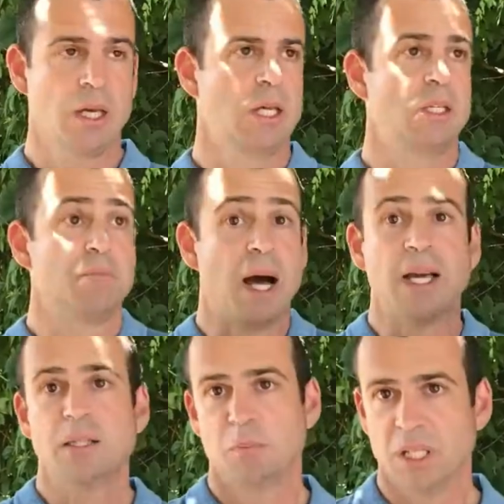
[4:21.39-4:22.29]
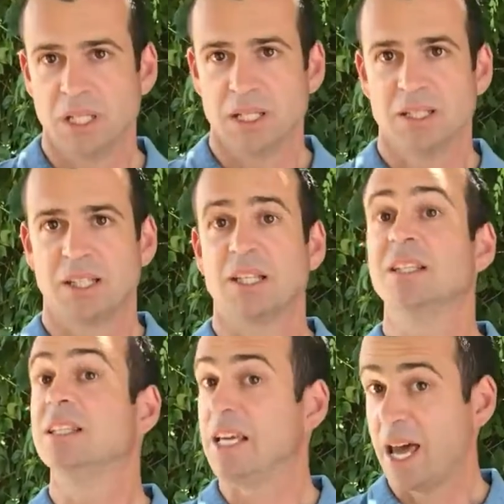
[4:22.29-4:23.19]
It might be that
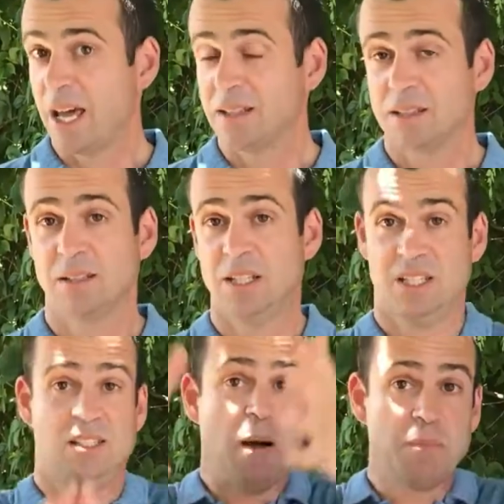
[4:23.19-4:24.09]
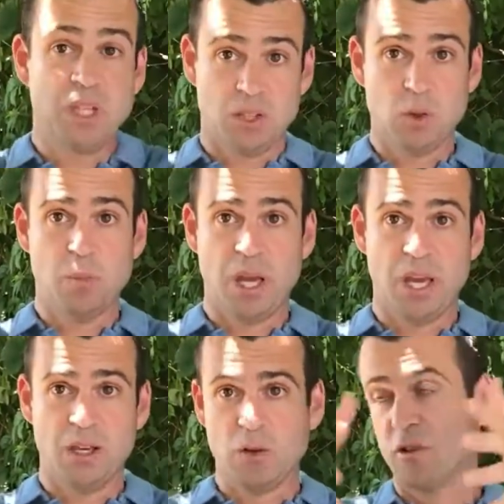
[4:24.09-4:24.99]
in the end, the sum that you
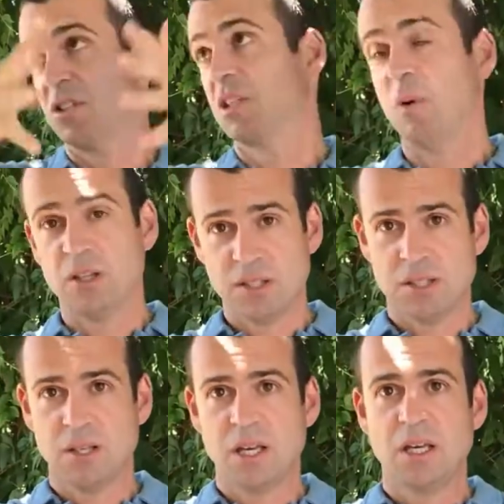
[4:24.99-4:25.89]
pay over 6 months